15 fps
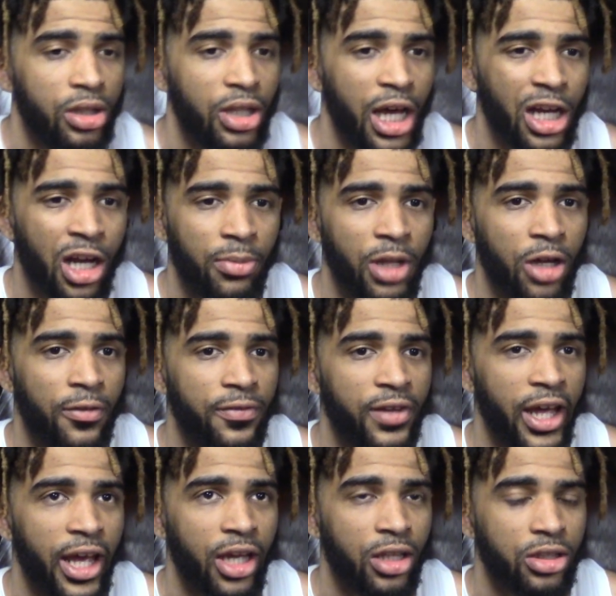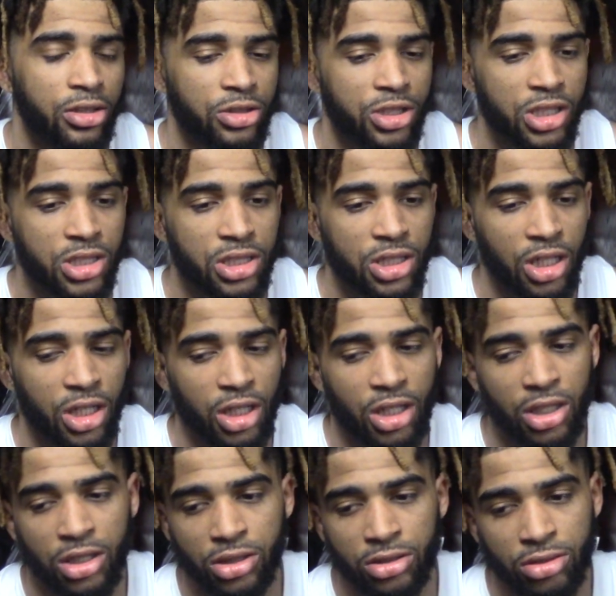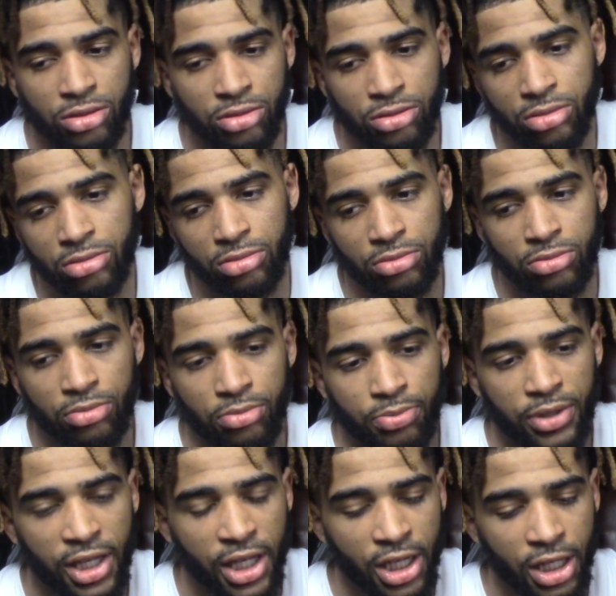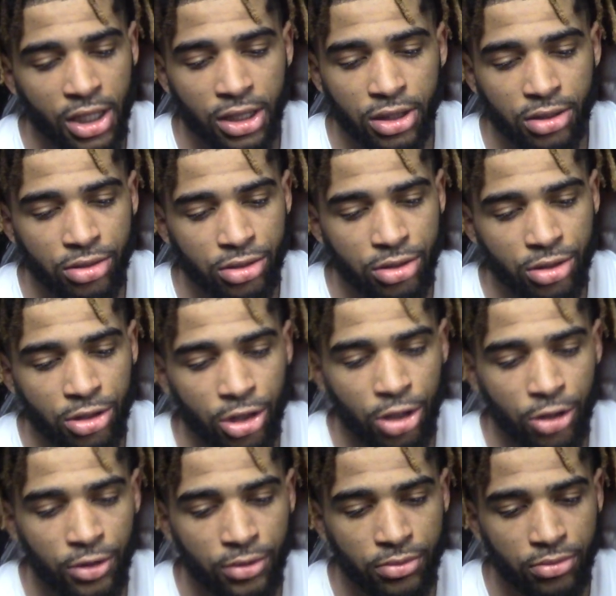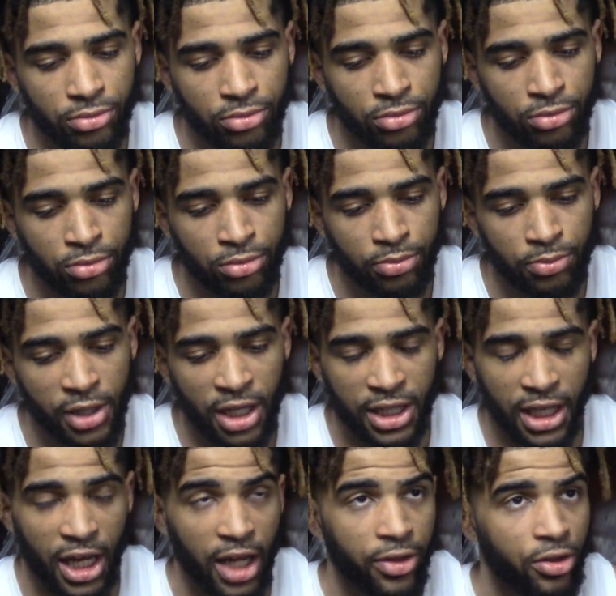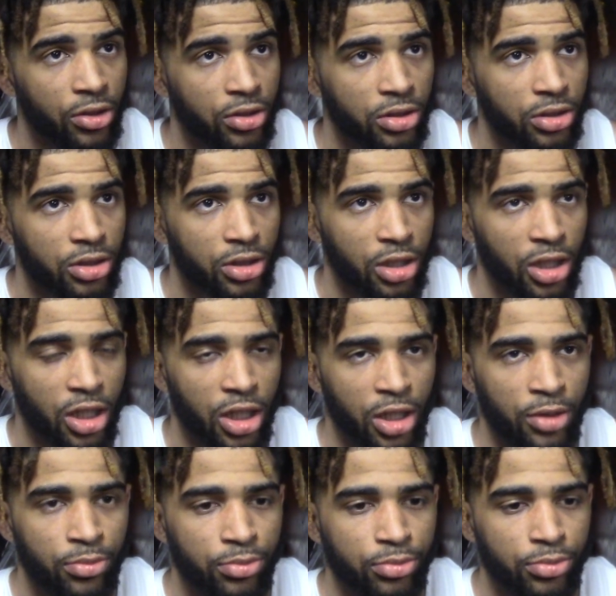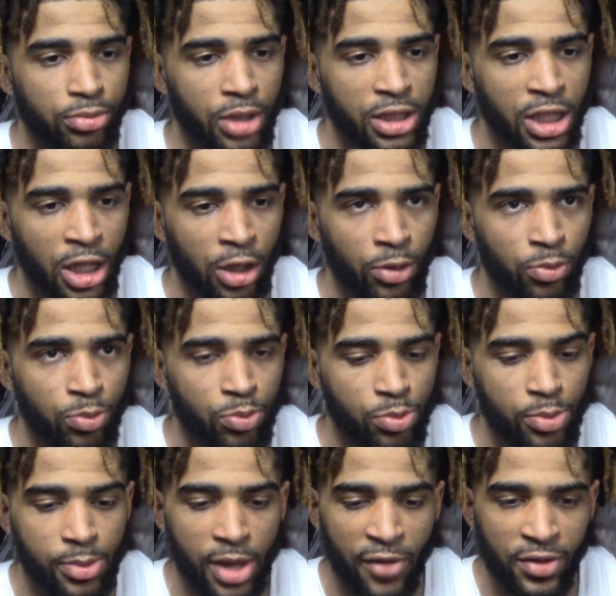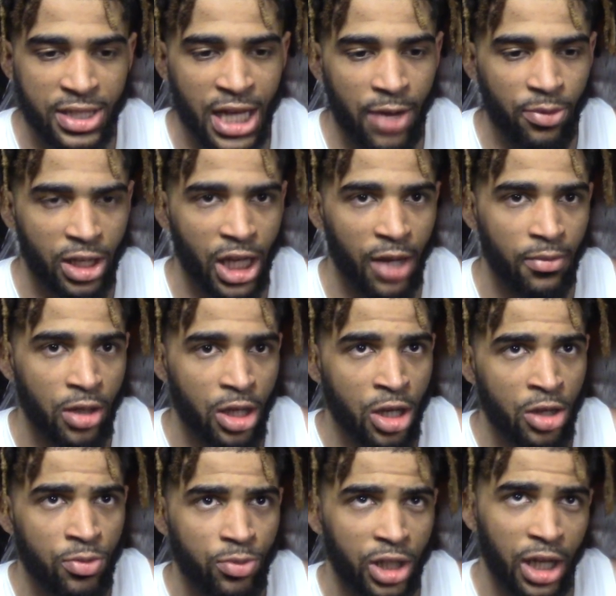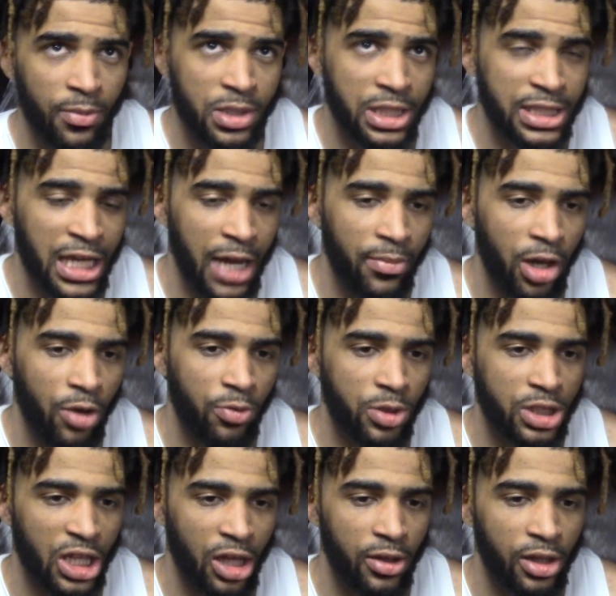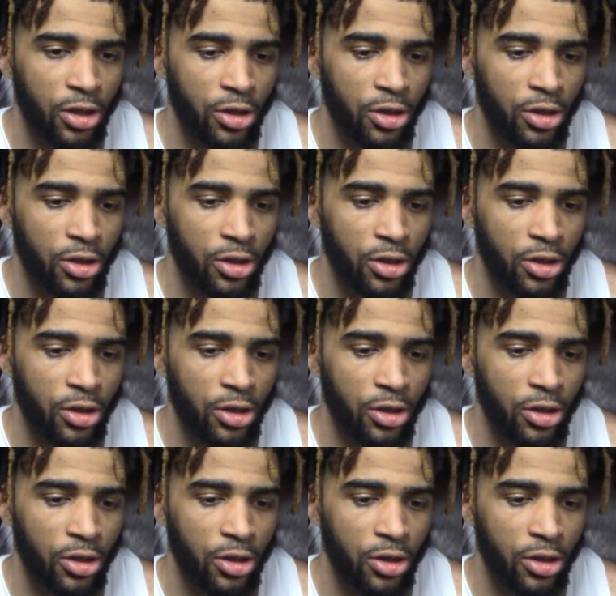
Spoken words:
Not coming out flat, just playing together. I think every time we gave us the timeout, we said